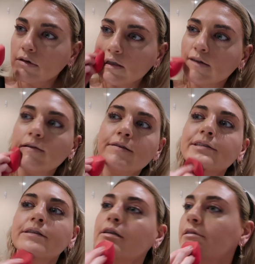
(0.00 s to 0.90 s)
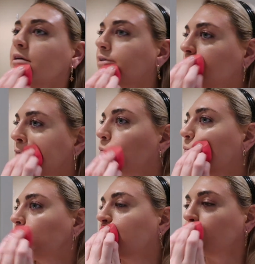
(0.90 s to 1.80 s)
God, there's not a lot of
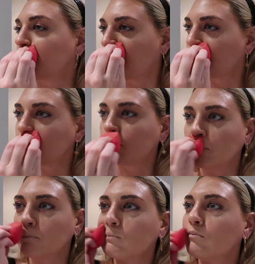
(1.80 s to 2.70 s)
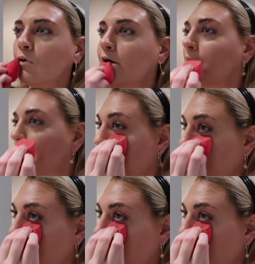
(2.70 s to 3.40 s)
work